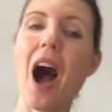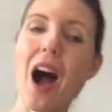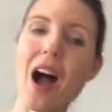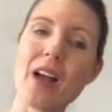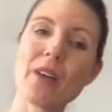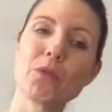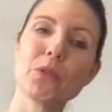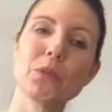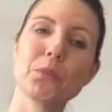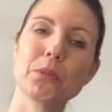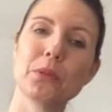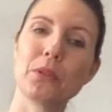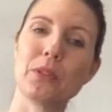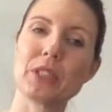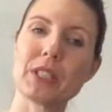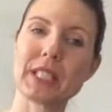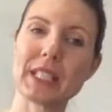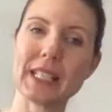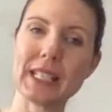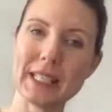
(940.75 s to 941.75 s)
I will
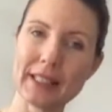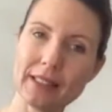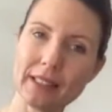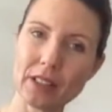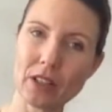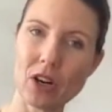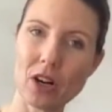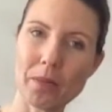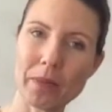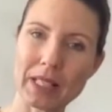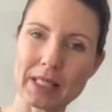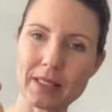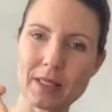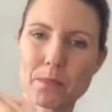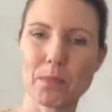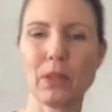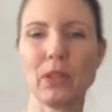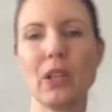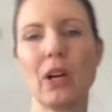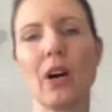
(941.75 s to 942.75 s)
put in the
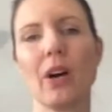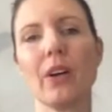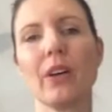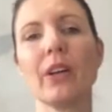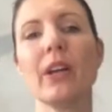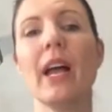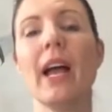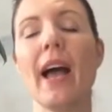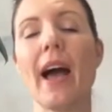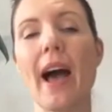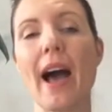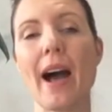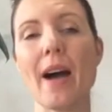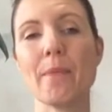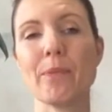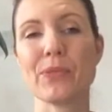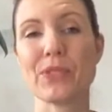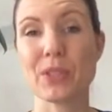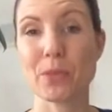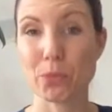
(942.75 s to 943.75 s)
comments below
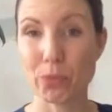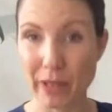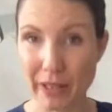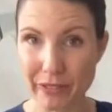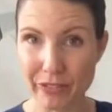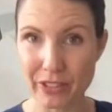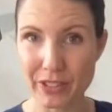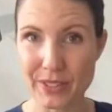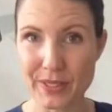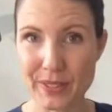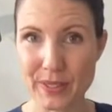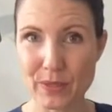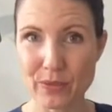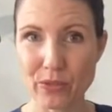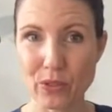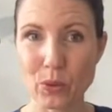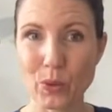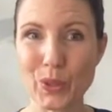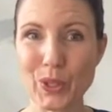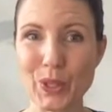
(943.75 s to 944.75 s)
some
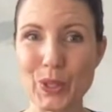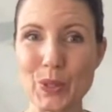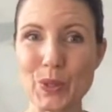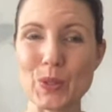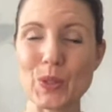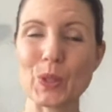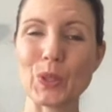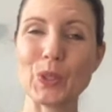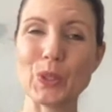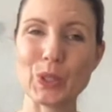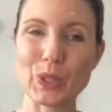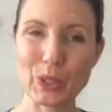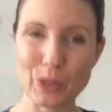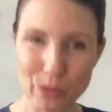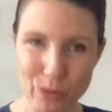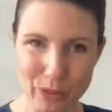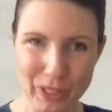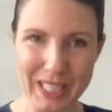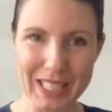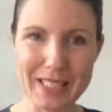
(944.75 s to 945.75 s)
references for you so you
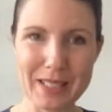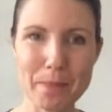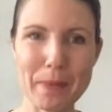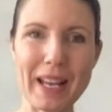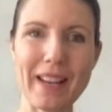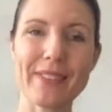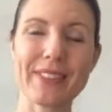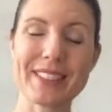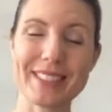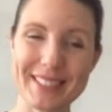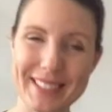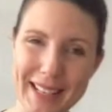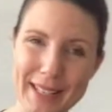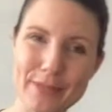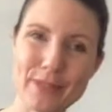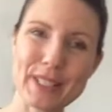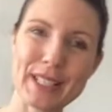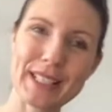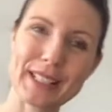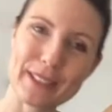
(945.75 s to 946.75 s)
can read about the
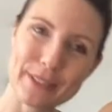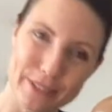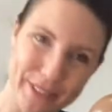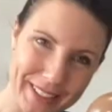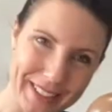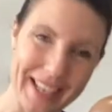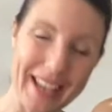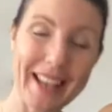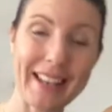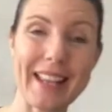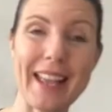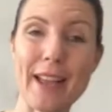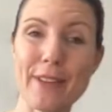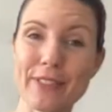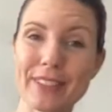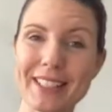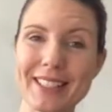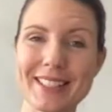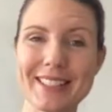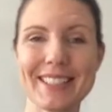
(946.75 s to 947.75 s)
safety and
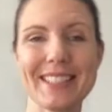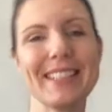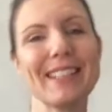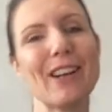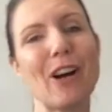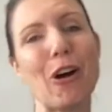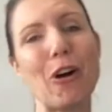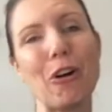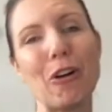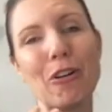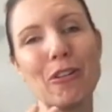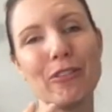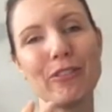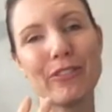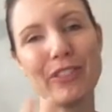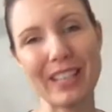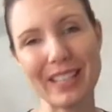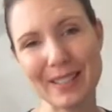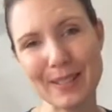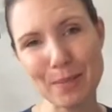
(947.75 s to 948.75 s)
efficacy
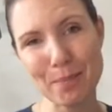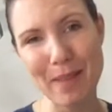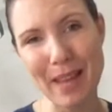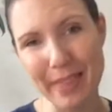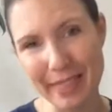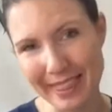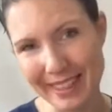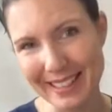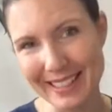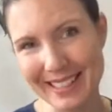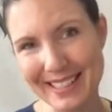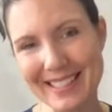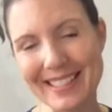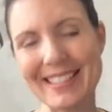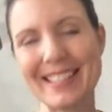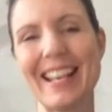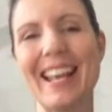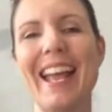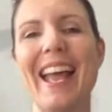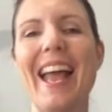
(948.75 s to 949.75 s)
of these
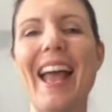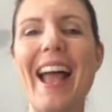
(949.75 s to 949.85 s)
methods.